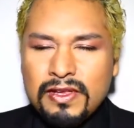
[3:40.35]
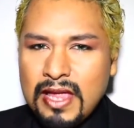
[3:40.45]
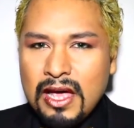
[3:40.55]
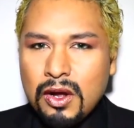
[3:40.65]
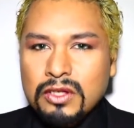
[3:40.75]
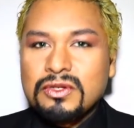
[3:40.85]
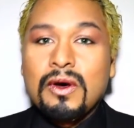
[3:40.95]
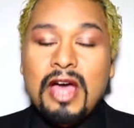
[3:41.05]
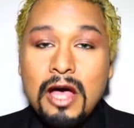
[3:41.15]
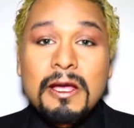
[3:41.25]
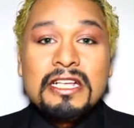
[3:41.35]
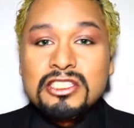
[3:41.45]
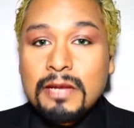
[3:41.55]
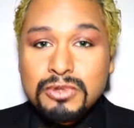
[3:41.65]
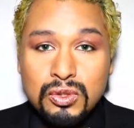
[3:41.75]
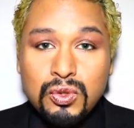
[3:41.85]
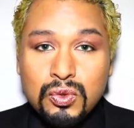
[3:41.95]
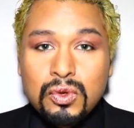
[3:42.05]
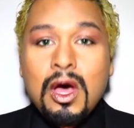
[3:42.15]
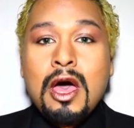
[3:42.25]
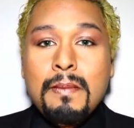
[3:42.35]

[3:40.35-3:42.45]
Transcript: it at all. So it's up to you.